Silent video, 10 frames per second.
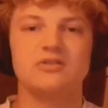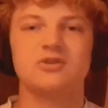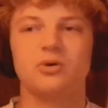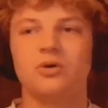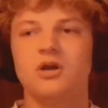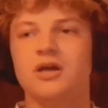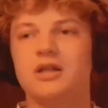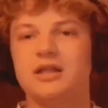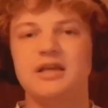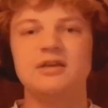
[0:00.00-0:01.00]
So
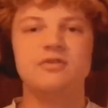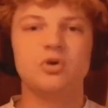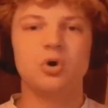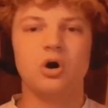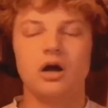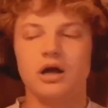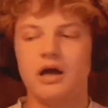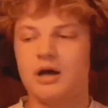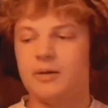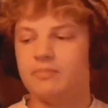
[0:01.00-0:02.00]
leave your
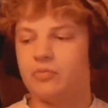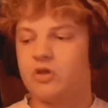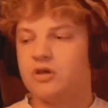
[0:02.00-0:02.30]
um,